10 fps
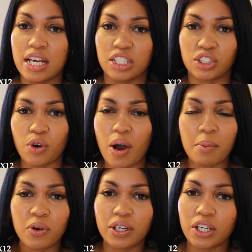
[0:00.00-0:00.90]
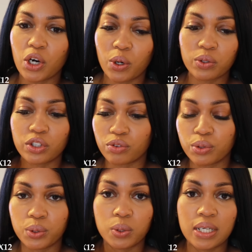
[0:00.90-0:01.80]
So I'm going to go
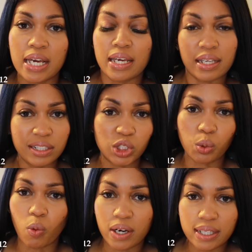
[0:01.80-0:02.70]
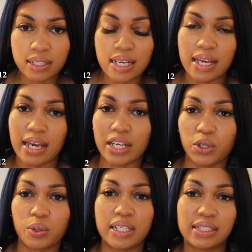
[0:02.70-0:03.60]
through each one and
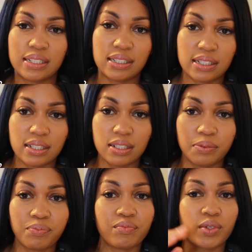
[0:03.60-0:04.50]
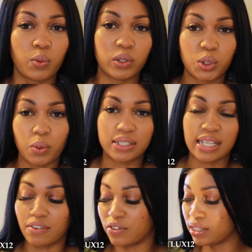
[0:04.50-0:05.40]
you'll get to see which ones
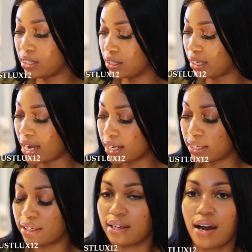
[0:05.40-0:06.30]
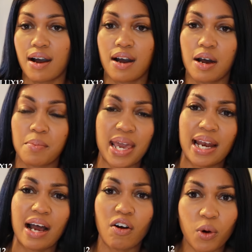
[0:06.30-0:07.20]
I really like. Um, and
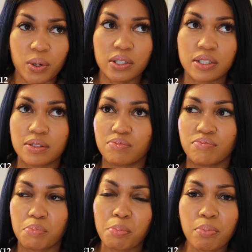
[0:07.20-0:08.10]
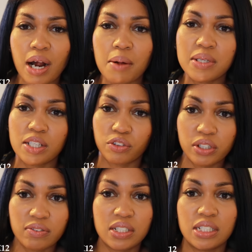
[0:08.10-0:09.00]
I ordered probably
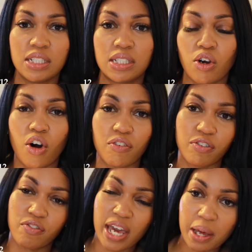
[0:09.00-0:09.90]
three of these off of